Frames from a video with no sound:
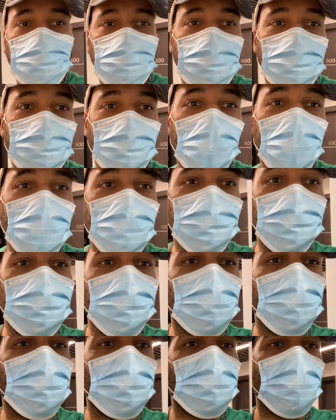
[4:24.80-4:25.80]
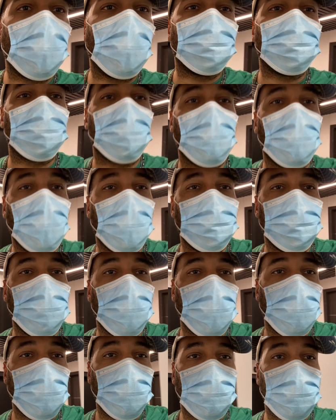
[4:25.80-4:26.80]
Man, you know, I forgot
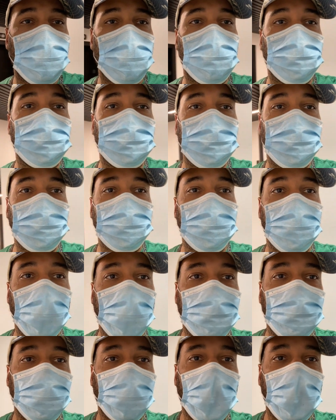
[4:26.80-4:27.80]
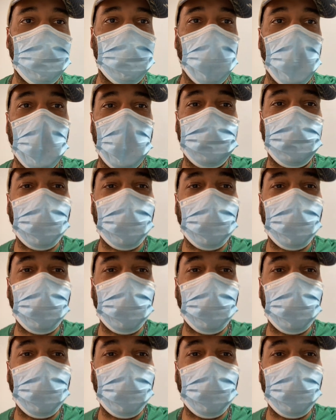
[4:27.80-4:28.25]
my um, my tripod, but